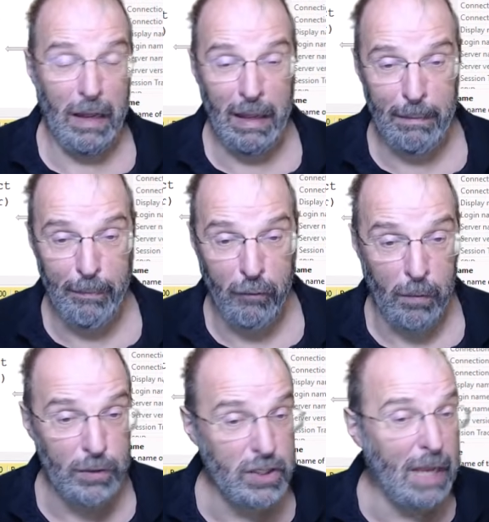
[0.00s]

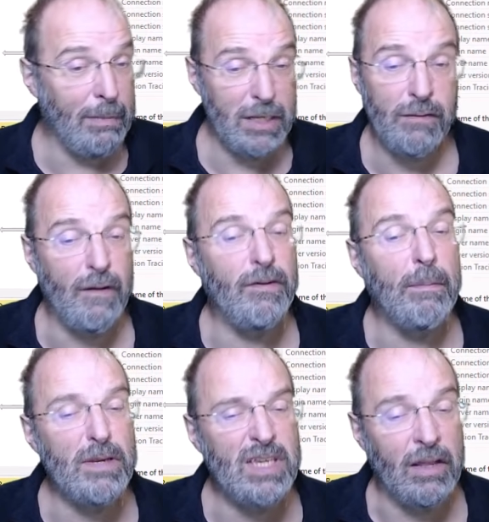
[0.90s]
perform the same, it's
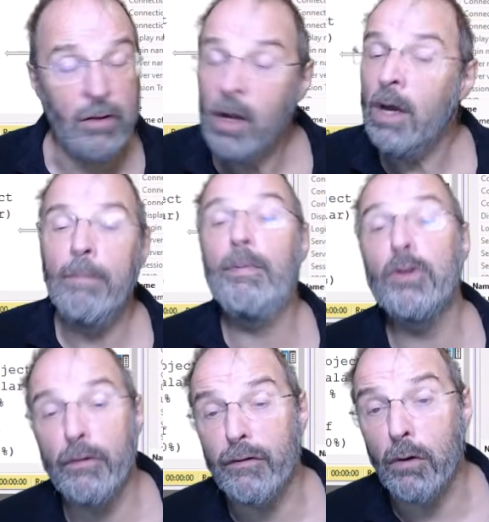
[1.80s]
50%. But
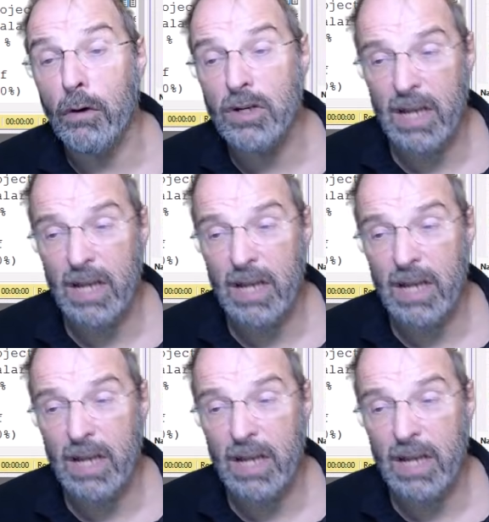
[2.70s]
of course,